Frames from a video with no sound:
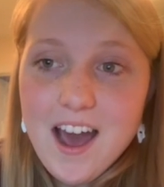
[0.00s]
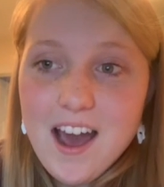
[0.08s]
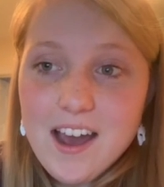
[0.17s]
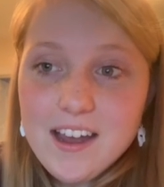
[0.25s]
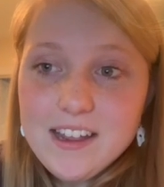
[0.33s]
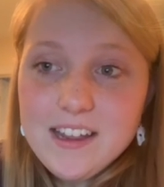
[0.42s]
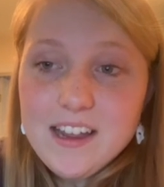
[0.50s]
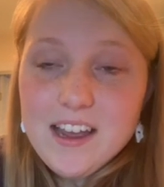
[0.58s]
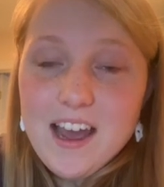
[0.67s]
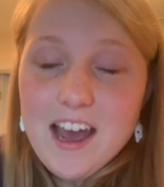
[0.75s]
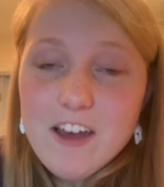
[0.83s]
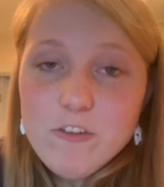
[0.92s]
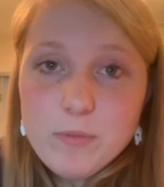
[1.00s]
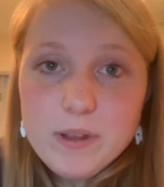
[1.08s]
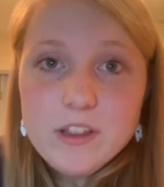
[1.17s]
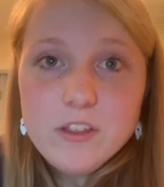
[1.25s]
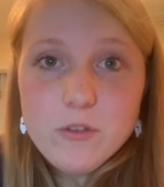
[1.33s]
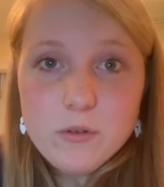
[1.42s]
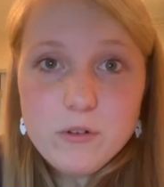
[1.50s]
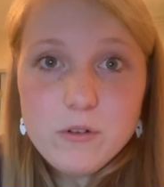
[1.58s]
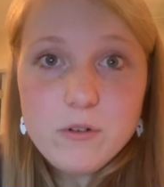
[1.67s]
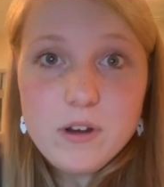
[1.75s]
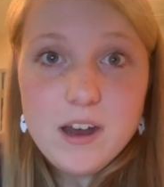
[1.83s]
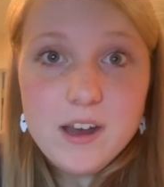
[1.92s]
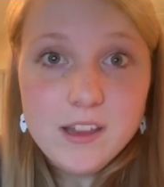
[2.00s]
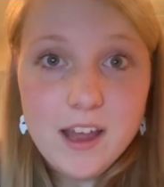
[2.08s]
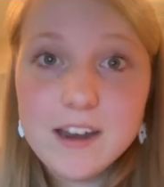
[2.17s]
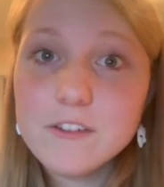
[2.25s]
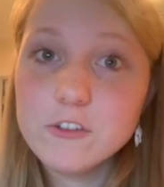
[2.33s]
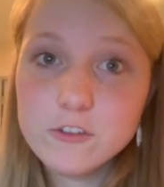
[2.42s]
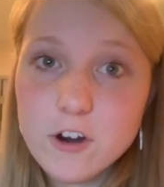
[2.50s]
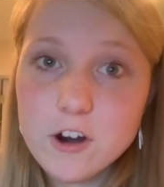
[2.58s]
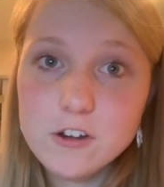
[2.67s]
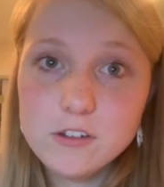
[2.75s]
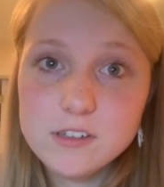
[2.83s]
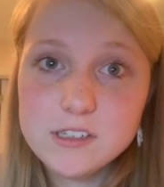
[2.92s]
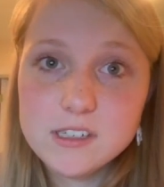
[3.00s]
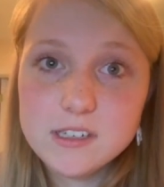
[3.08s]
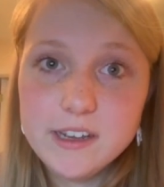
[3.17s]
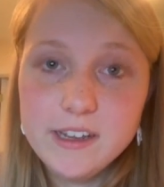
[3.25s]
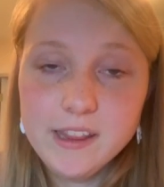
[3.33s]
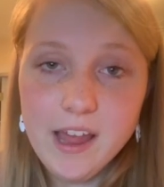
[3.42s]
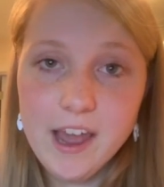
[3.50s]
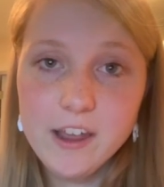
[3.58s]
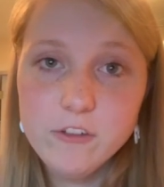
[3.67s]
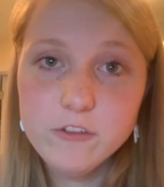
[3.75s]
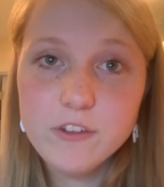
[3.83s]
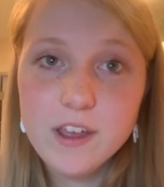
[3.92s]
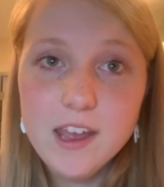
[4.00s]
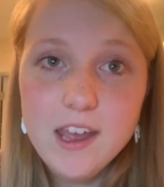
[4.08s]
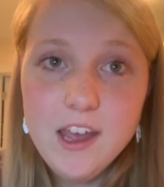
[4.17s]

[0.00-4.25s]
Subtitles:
I have been through a lot of struggles in life,